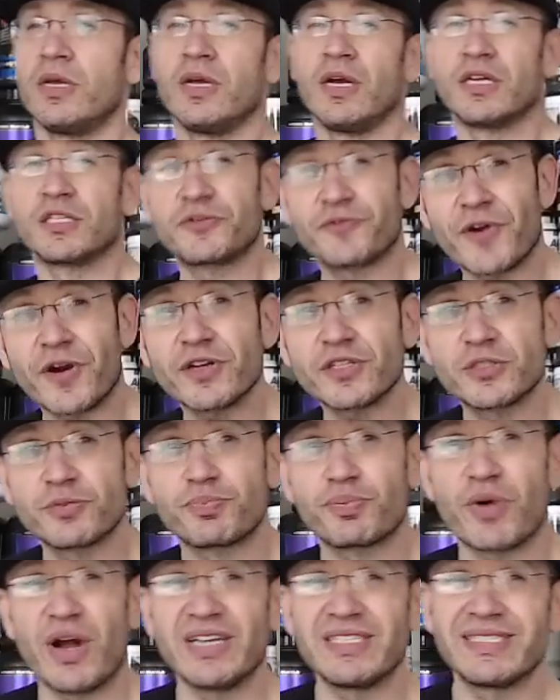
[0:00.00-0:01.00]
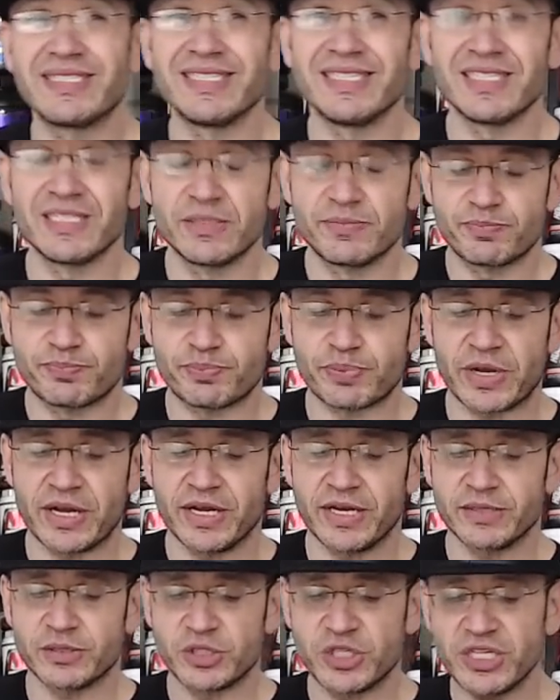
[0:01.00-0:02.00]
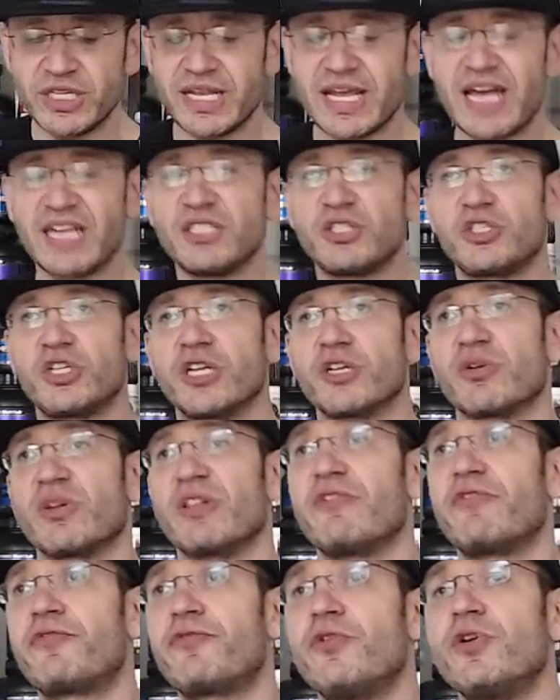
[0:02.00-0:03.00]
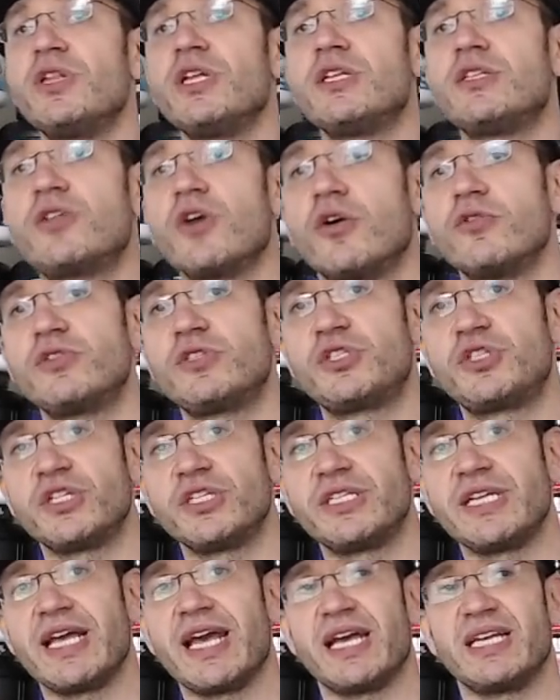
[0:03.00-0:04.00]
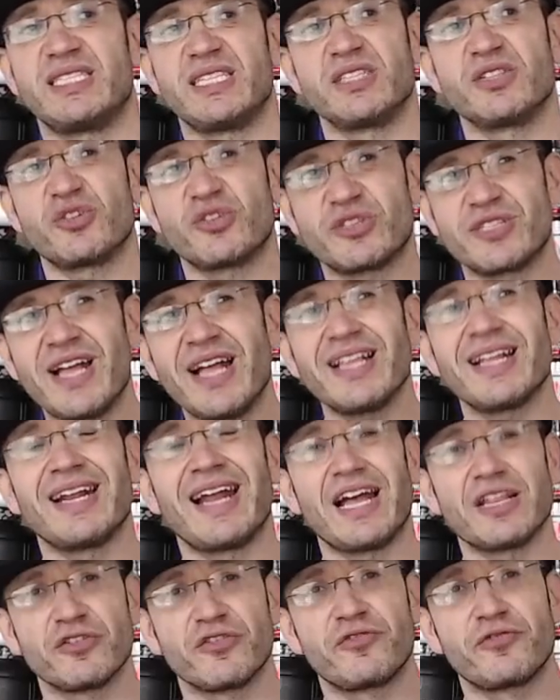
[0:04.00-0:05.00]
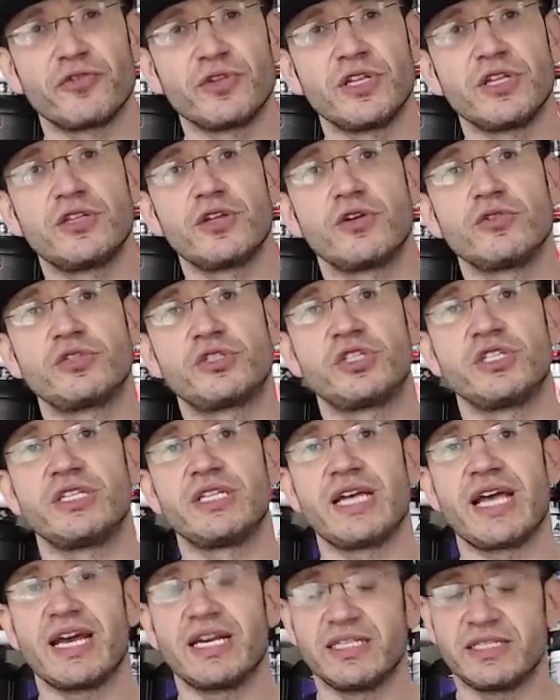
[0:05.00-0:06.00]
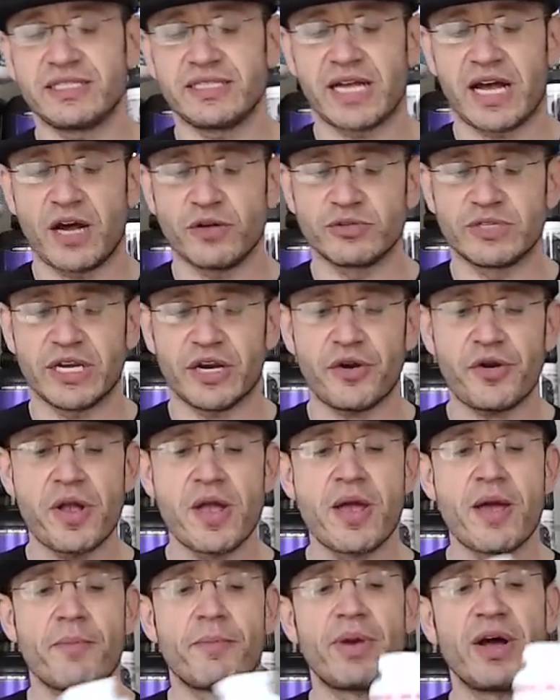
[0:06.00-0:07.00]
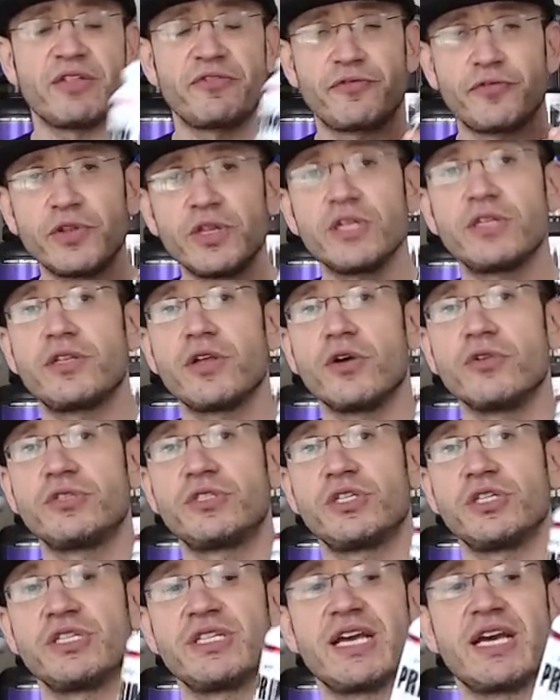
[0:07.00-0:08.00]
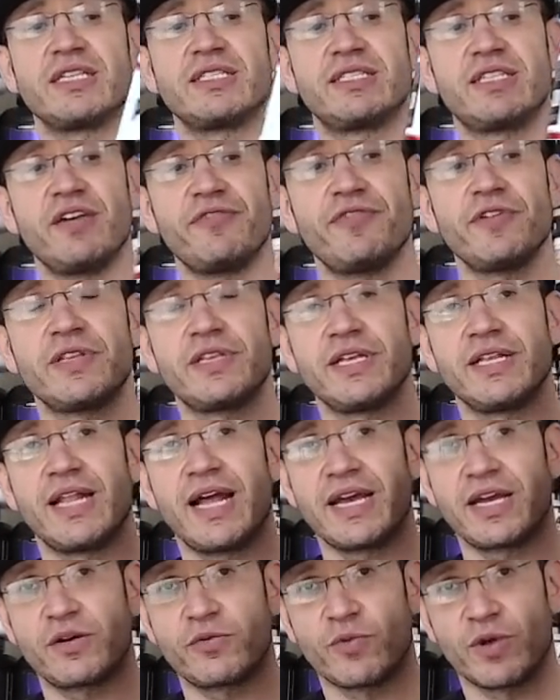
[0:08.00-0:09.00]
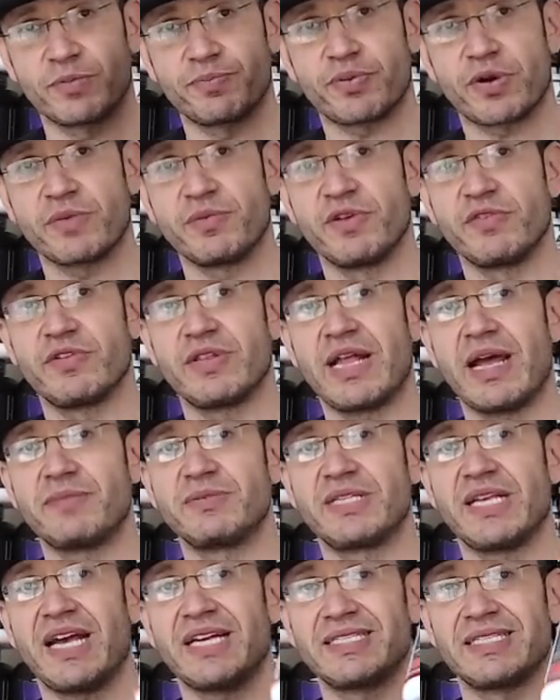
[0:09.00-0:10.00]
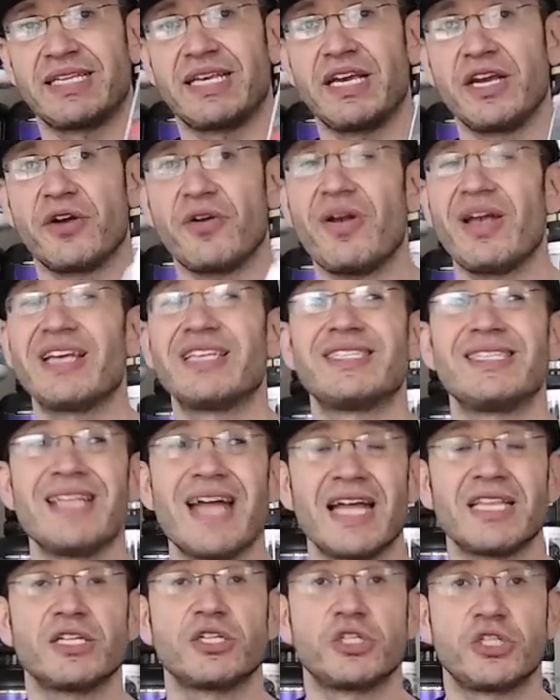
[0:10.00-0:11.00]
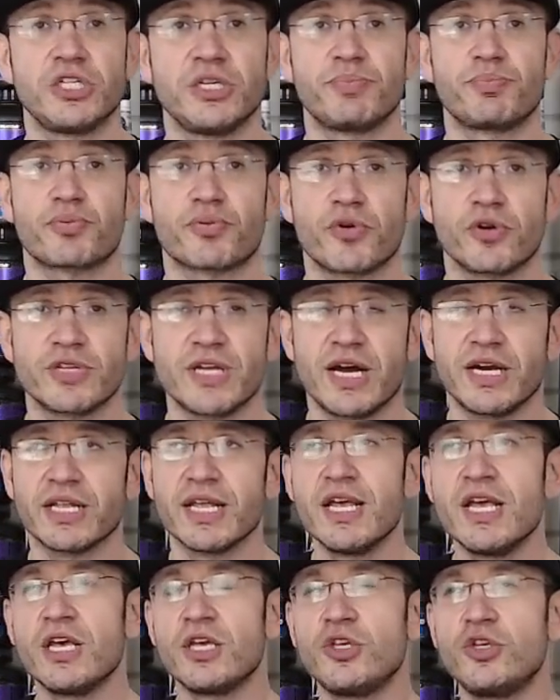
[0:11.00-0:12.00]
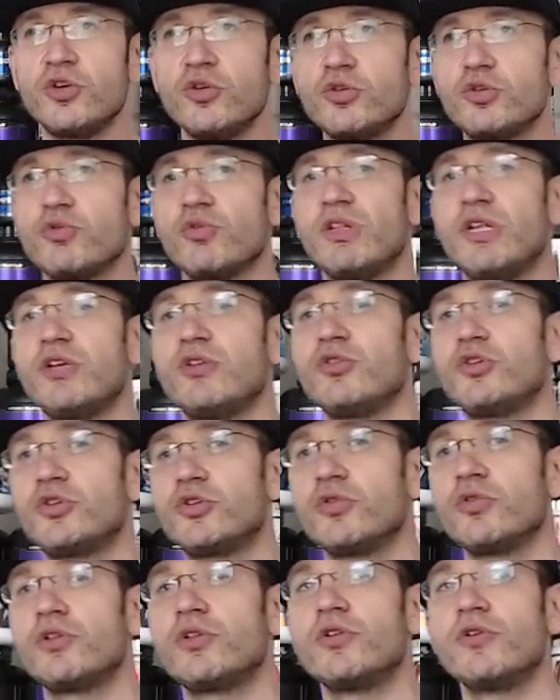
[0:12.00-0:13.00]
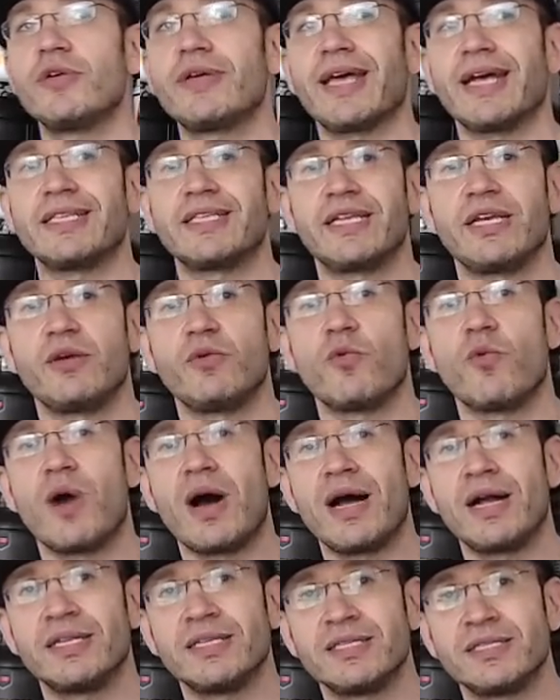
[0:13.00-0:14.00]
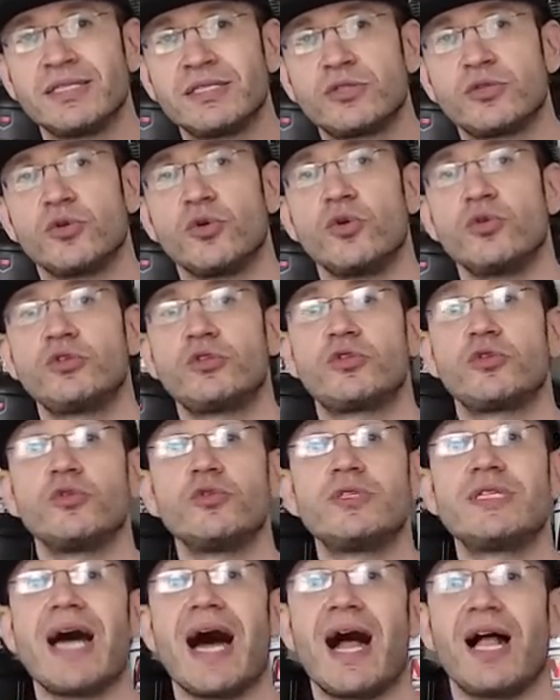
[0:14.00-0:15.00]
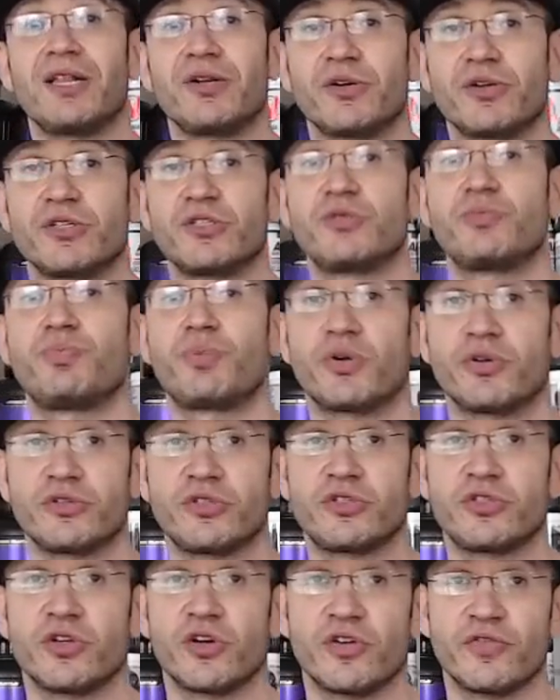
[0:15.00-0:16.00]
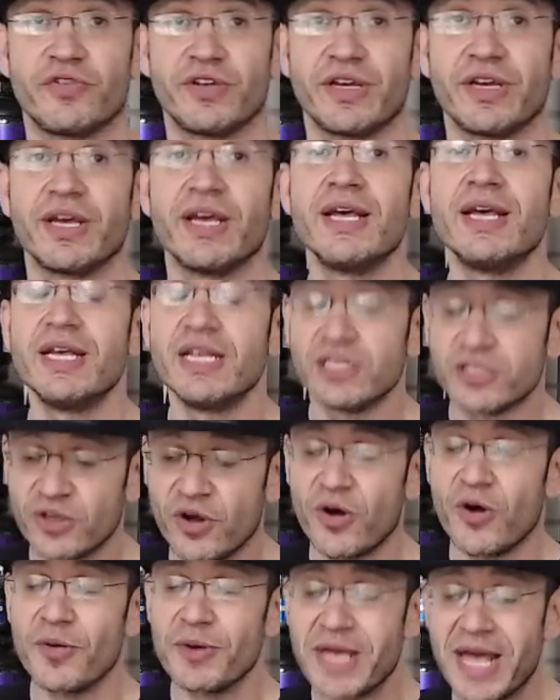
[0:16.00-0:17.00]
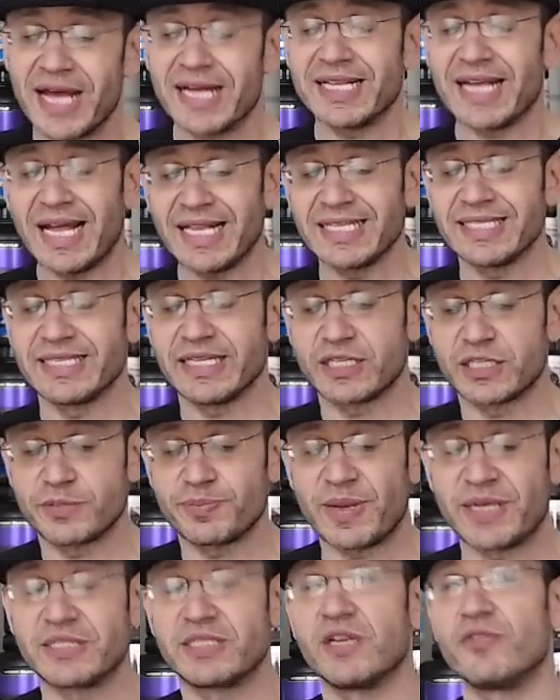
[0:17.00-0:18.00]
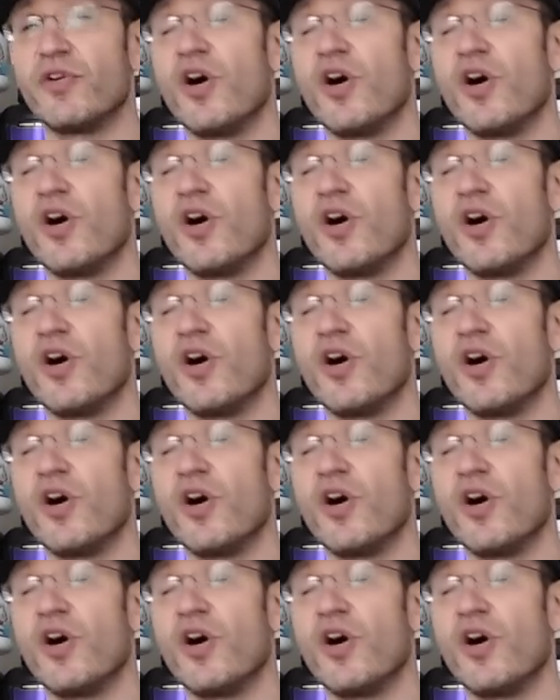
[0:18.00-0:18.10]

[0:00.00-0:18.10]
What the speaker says: As far as pricing, GDAs generally, fully dosed GDAs, and there's not a lot of fully dosed GDAs out there, but fully dosed GDAs, definitely like what Primeval Labs has here, is not a cheap product. Usually you should look at the $1 to $2 per serving. So yeah, that is expensive.